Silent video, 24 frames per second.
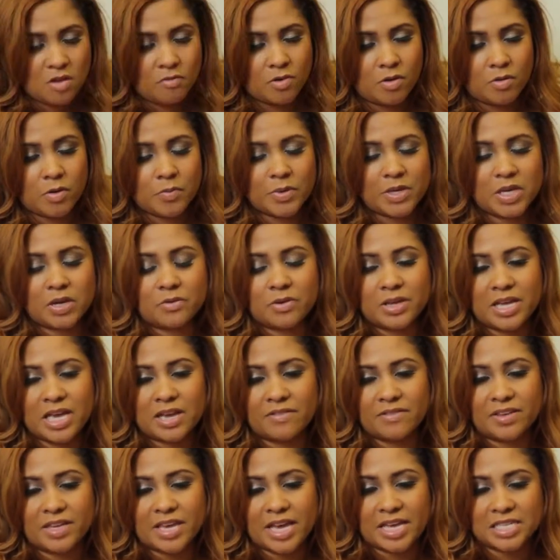Well, when we know we
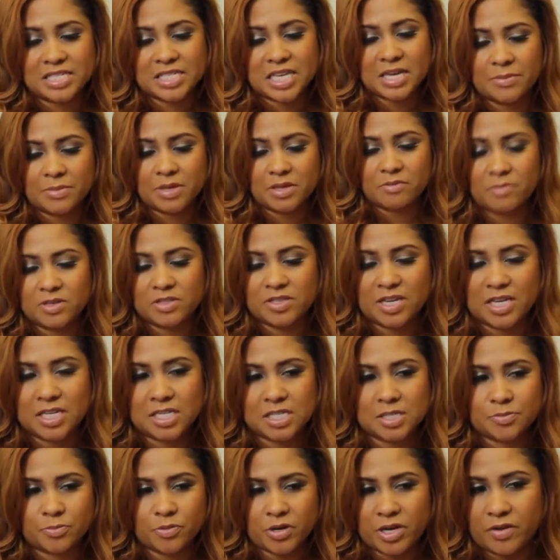have guests coming, we try to
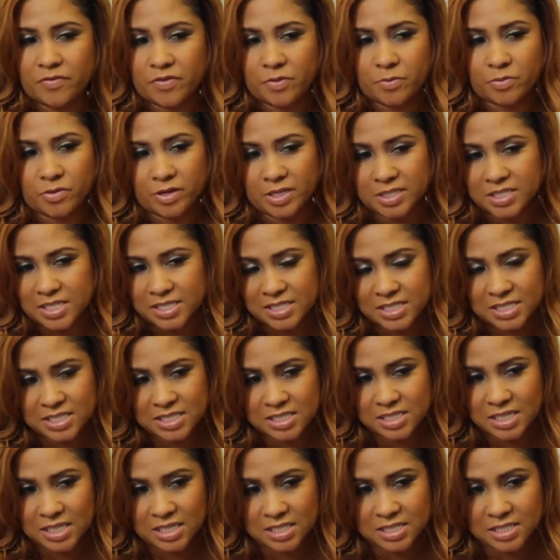spray Febreze because it
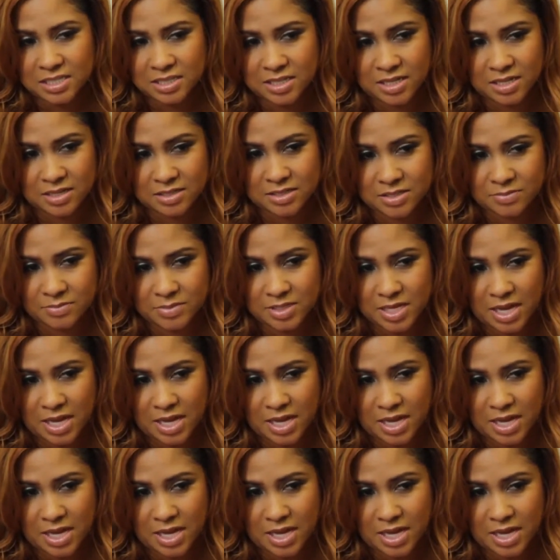stinks in there sometimes.